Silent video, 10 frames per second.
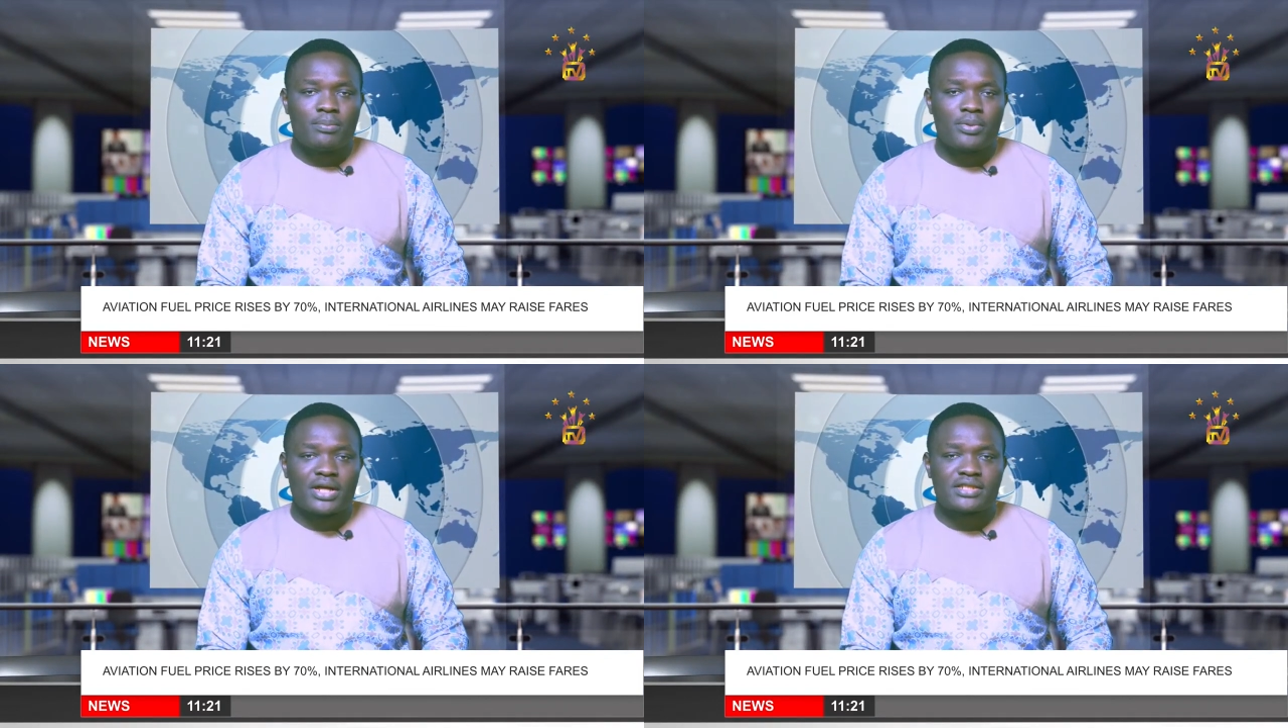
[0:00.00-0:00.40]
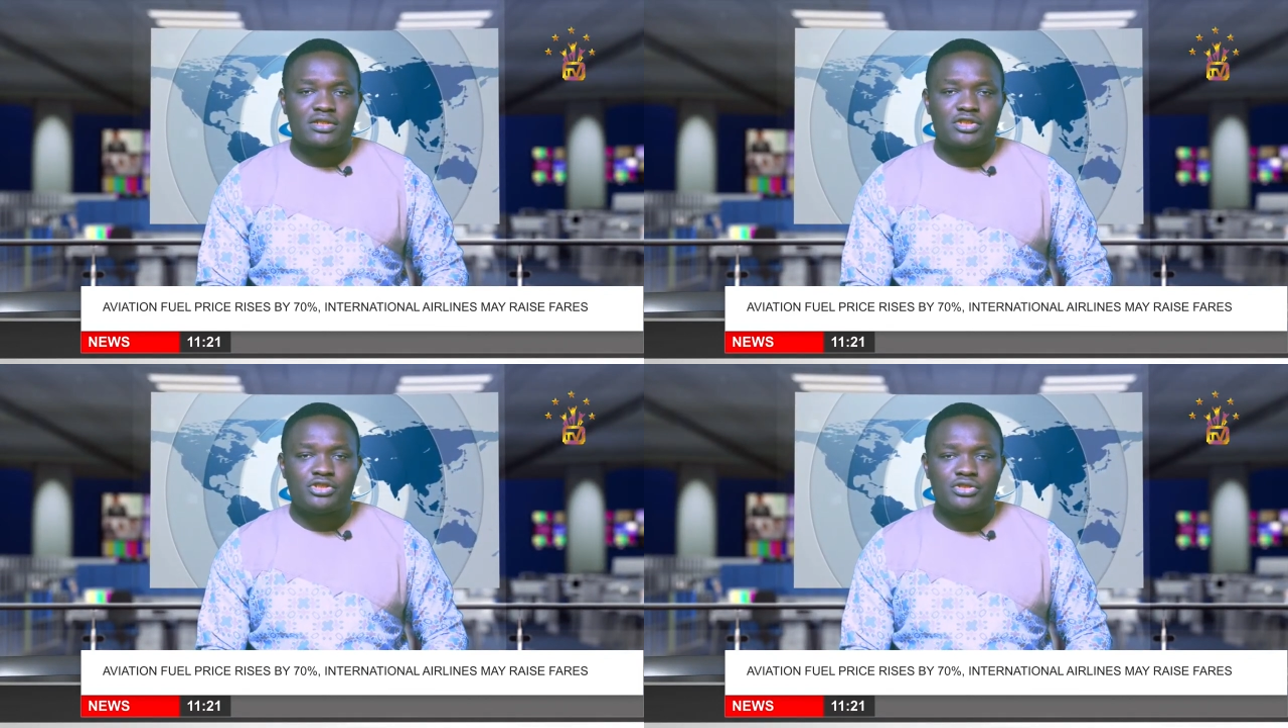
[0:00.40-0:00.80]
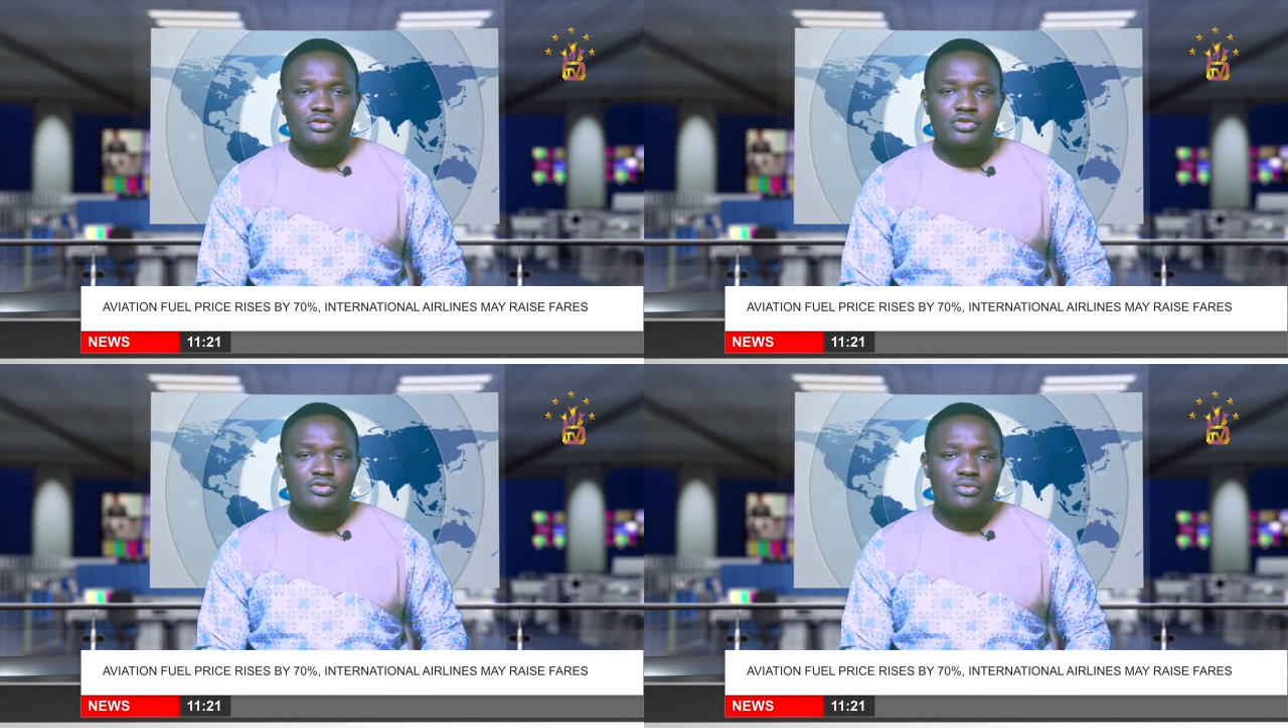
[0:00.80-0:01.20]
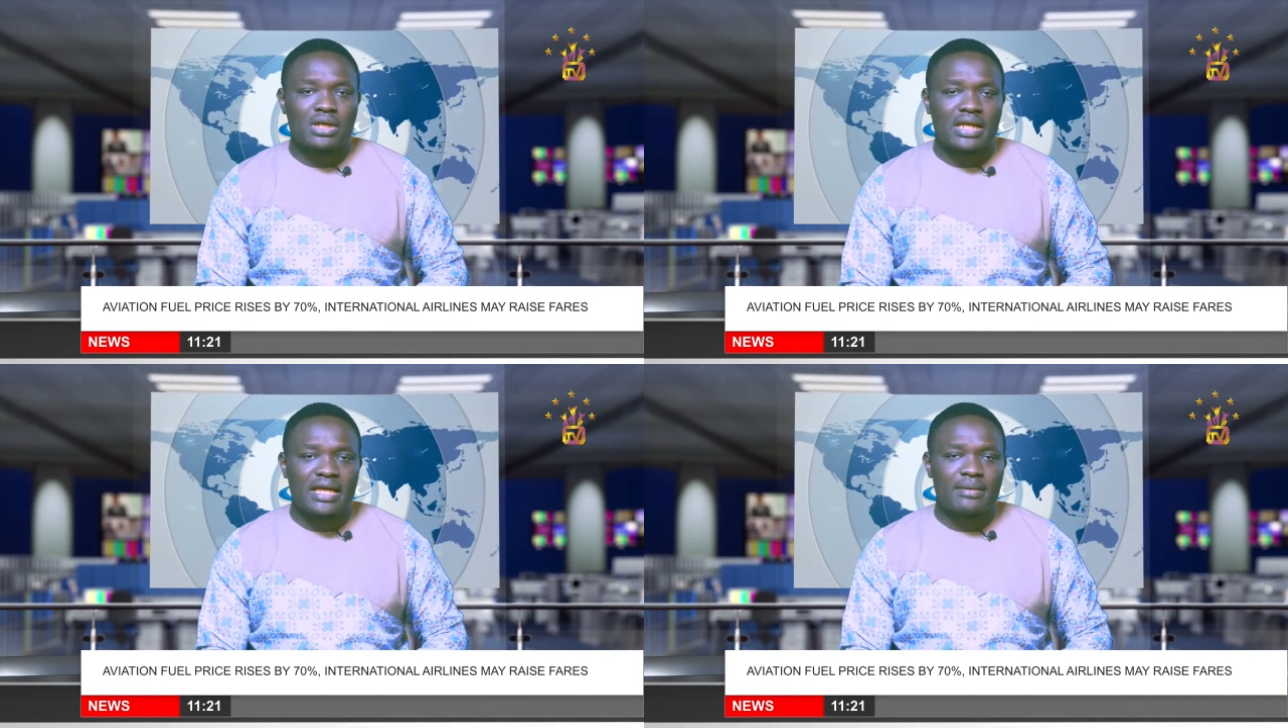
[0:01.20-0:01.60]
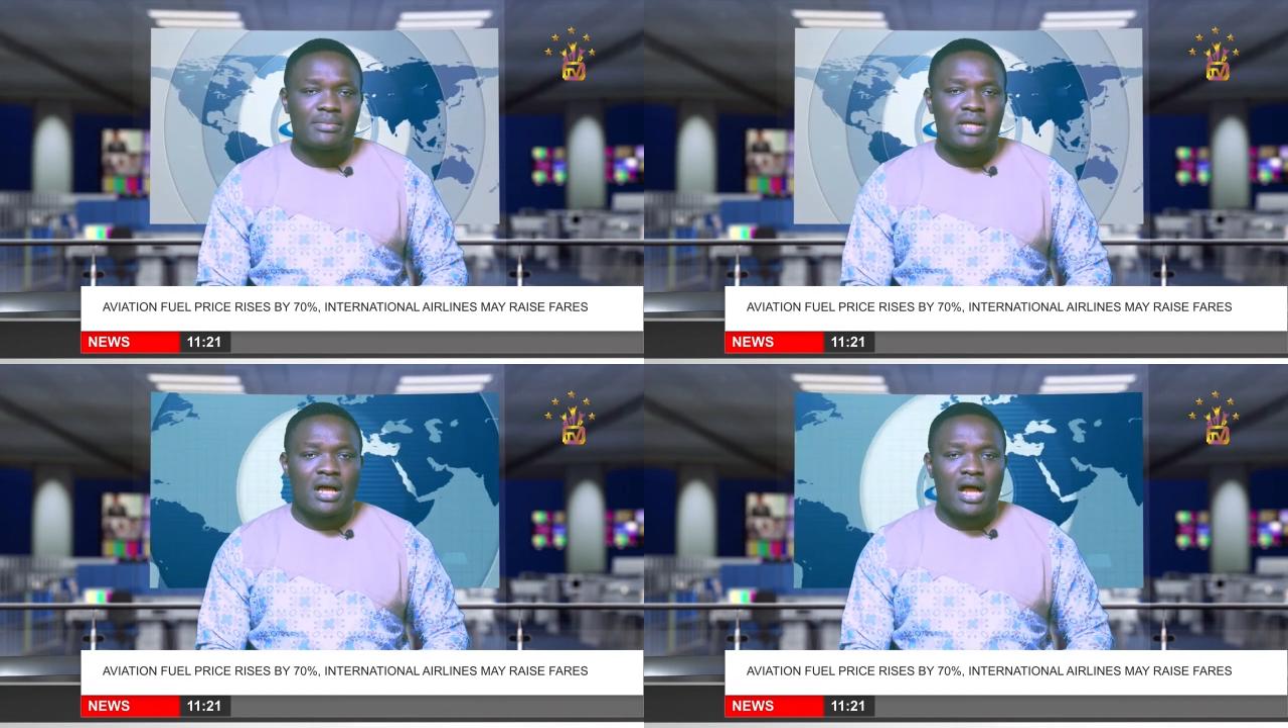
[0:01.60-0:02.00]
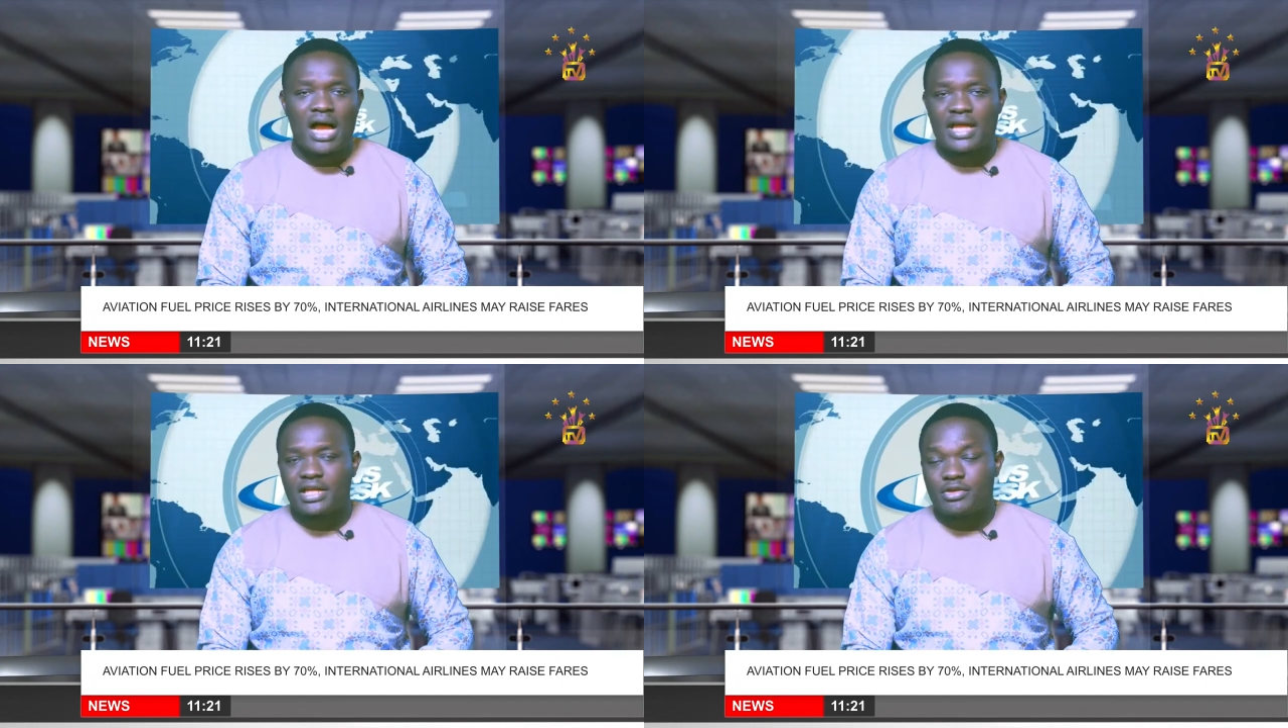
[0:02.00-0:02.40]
price continue to climb higher